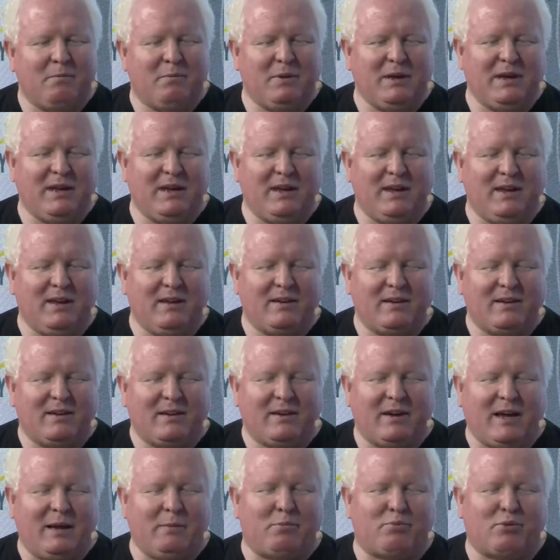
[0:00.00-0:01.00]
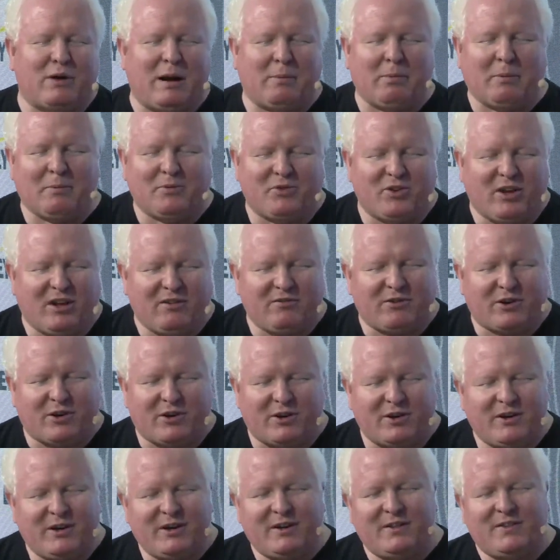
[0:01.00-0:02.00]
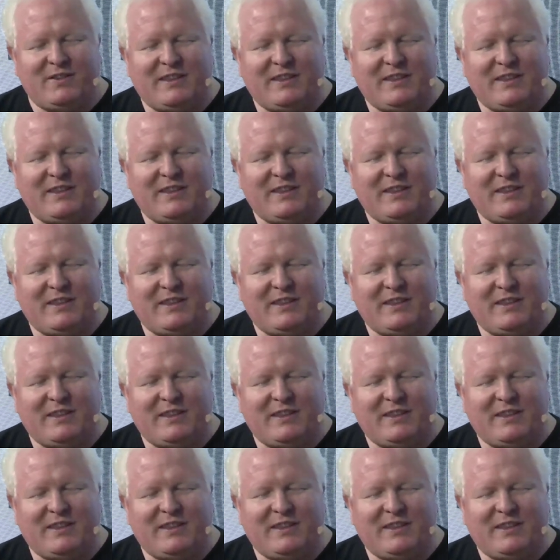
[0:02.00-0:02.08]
be a problem solver,